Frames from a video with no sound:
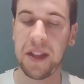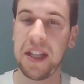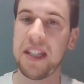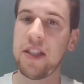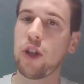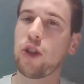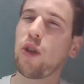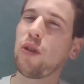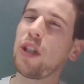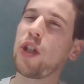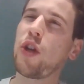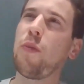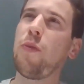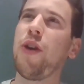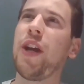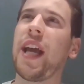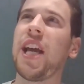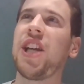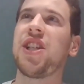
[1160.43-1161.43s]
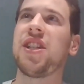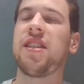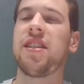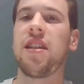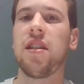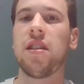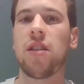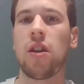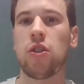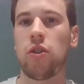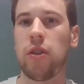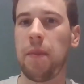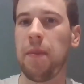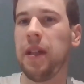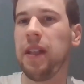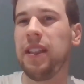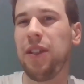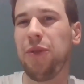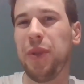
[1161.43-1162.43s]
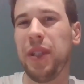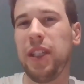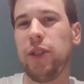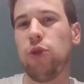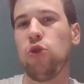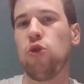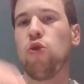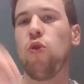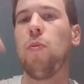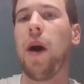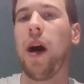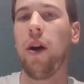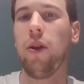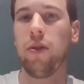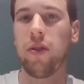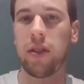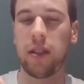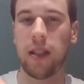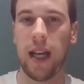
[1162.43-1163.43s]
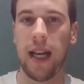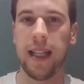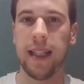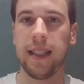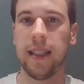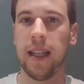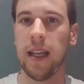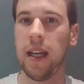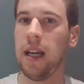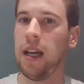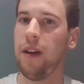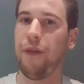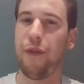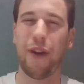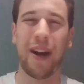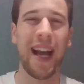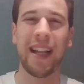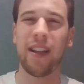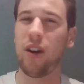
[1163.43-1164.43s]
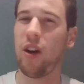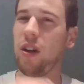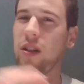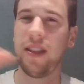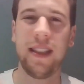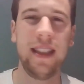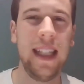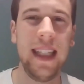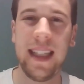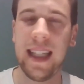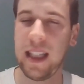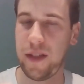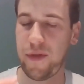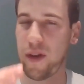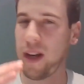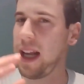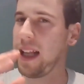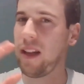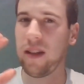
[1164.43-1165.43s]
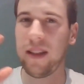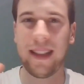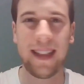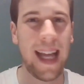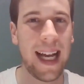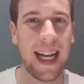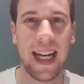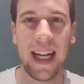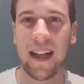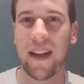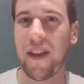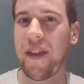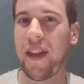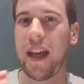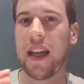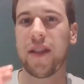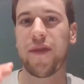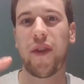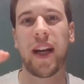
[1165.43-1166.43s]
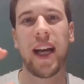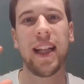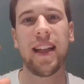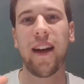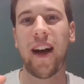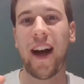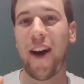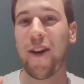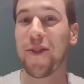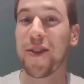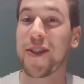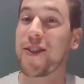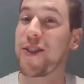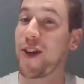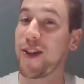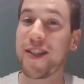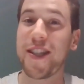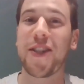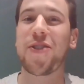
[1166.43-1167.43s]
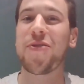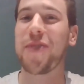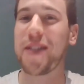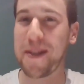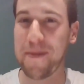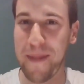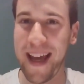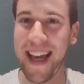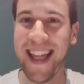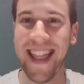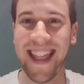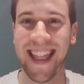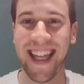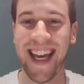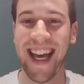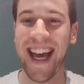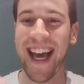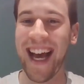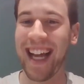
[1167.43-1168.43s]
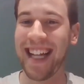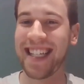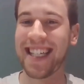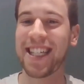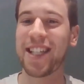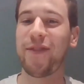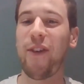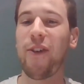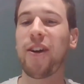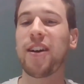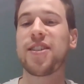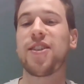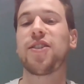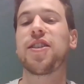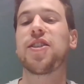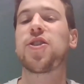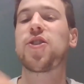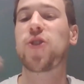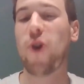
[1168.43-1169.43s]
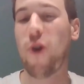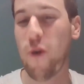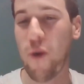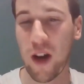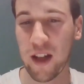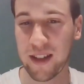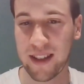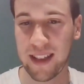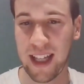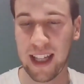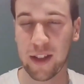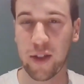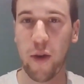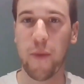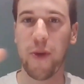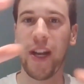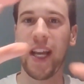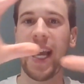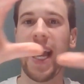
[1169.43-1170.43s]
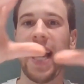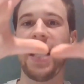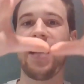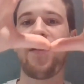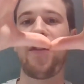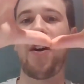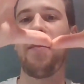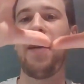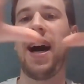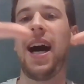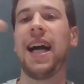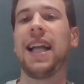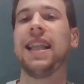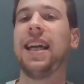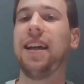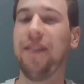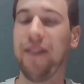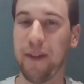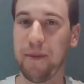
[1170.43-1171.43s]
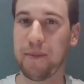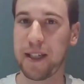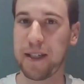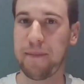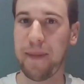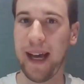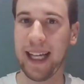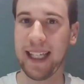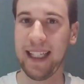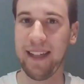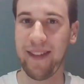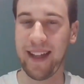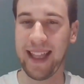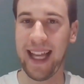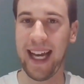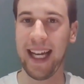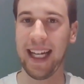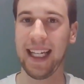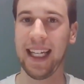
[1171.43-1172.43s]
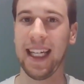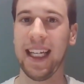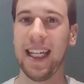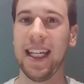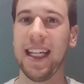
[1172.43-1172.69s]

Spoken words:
This is not only communication skills, also the ability really to zoom out and forget all the details, forget all the technical things, forget how the sausage was made, and just focus on the so what and communicate from a high level perspective, and then